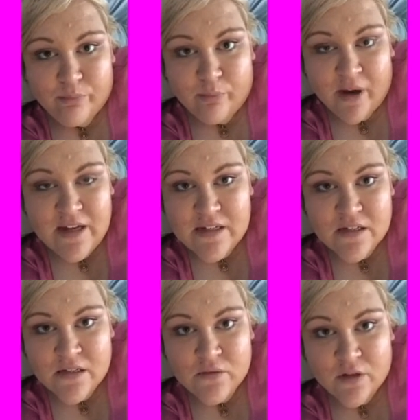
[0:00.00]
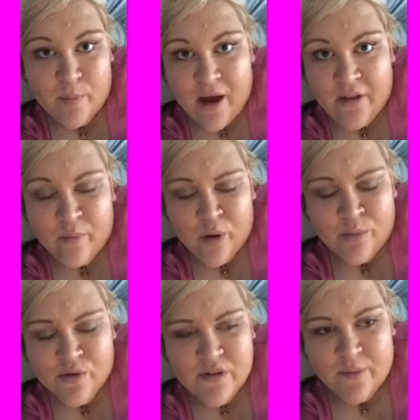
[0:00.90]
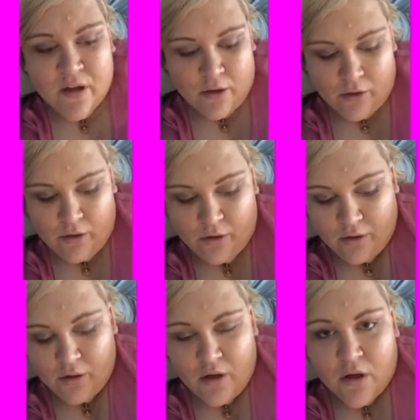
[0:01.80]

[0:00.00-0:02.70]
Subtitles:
my internet's really bad at the moment or something. I don't know.